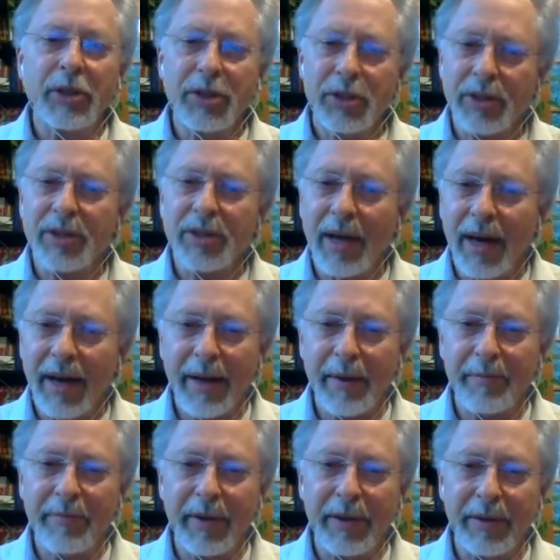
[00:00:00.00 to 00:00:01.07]
just a
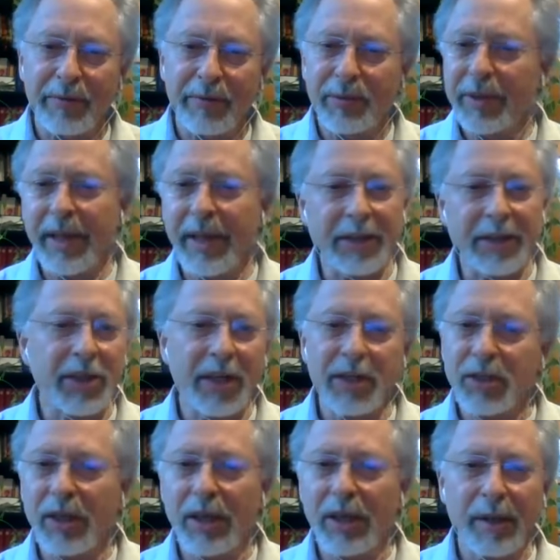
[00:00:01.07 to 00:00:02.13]
time of
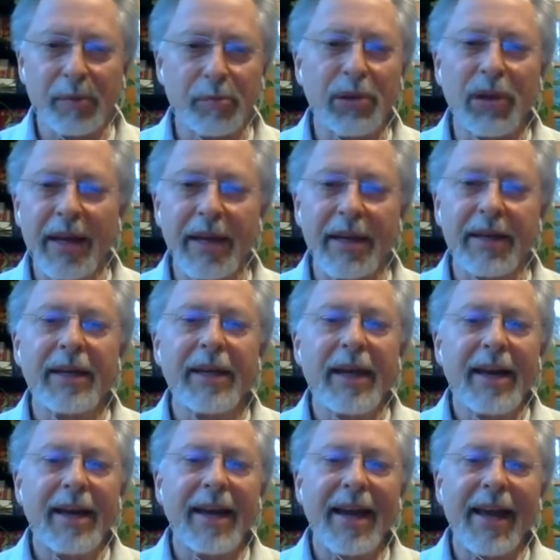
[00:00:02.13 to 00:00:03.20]
relaxation and play
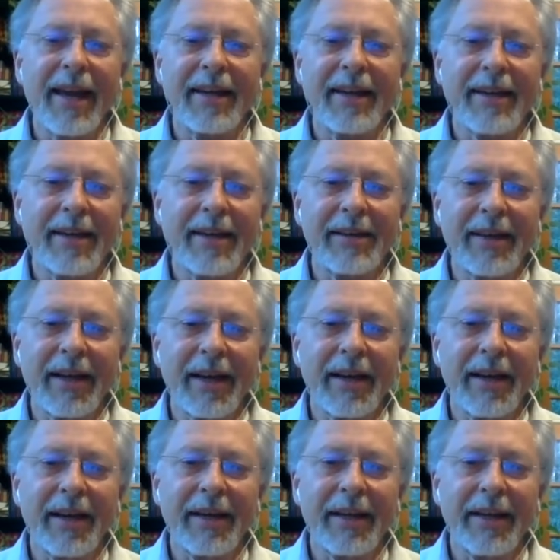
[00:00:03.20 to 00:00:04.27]
and
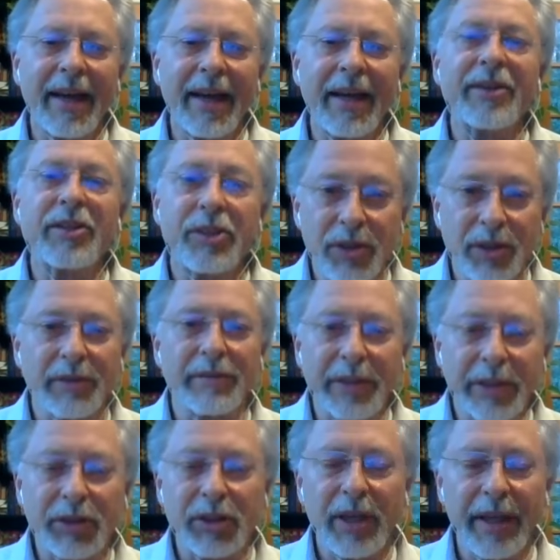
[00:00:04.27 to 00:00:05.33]

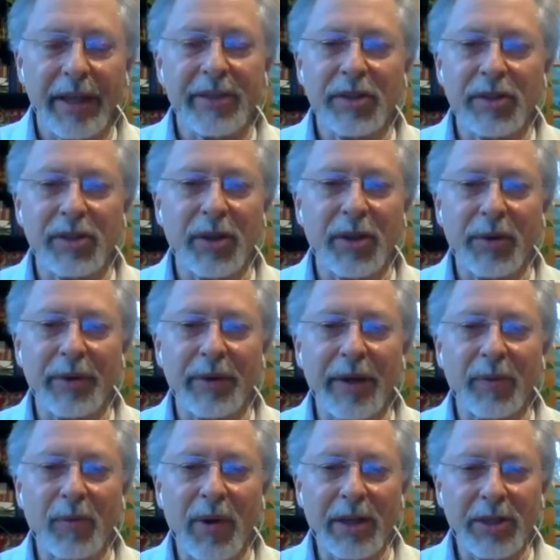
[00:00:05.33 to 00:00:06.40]
service. And so
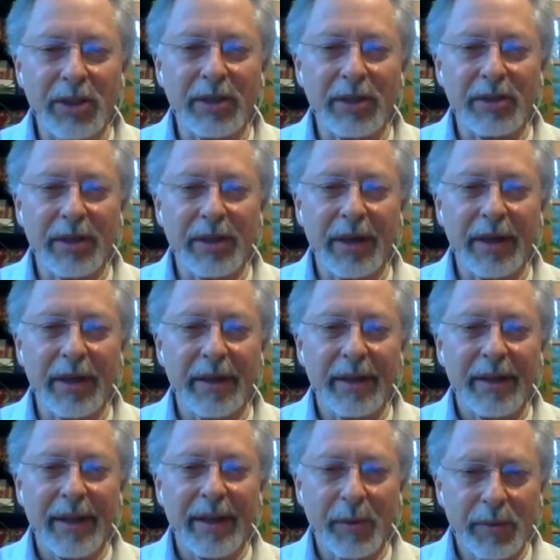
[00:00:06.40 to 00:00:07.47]
it wasn't,
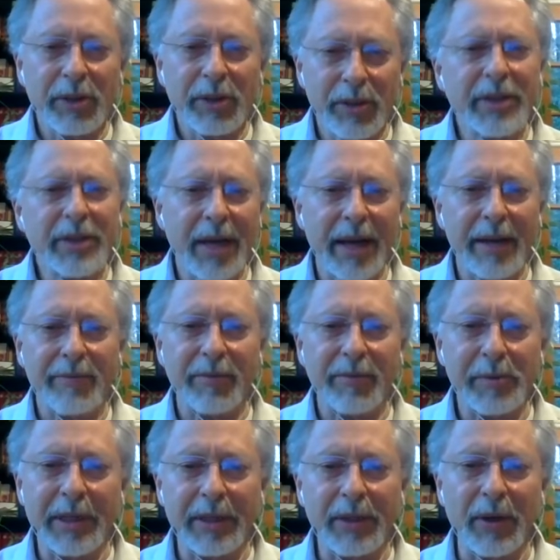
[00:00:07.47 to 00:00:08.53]
it was a good time for
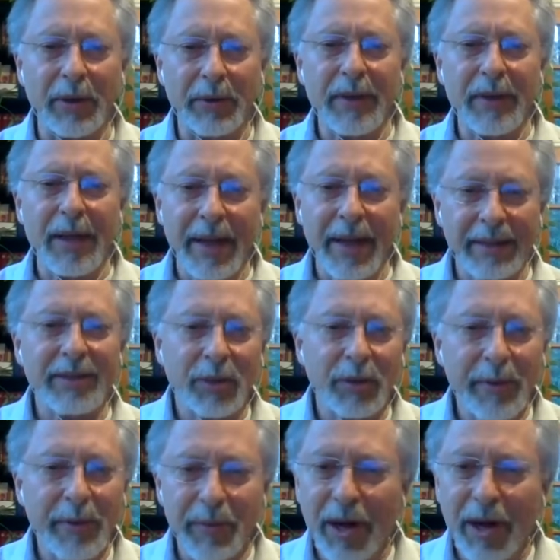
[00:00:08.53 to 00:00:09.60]
me to go. And so
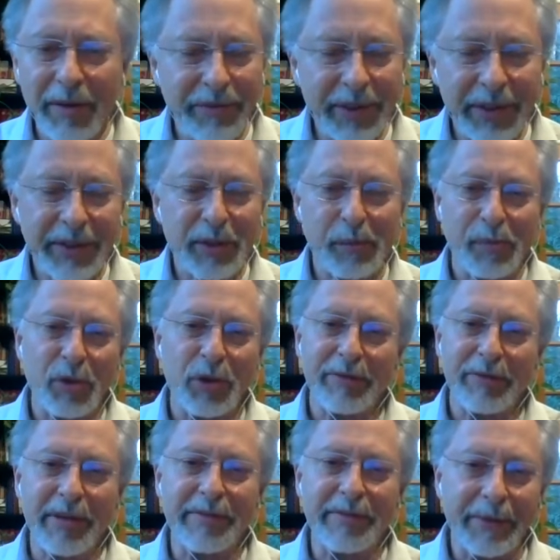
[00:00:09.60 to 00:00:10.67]
they were all very
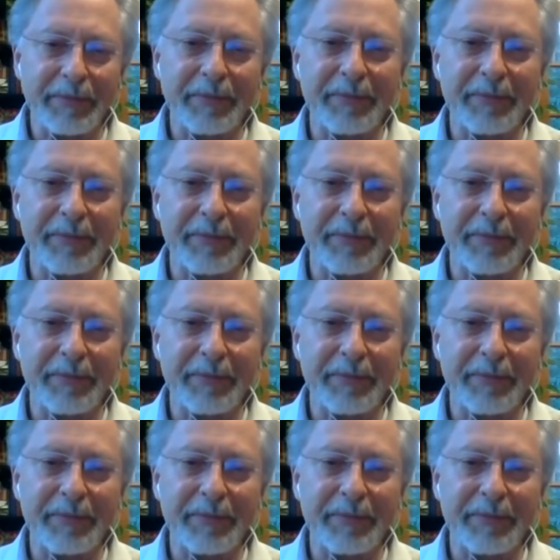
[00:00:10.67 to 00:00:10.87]
supportive of it.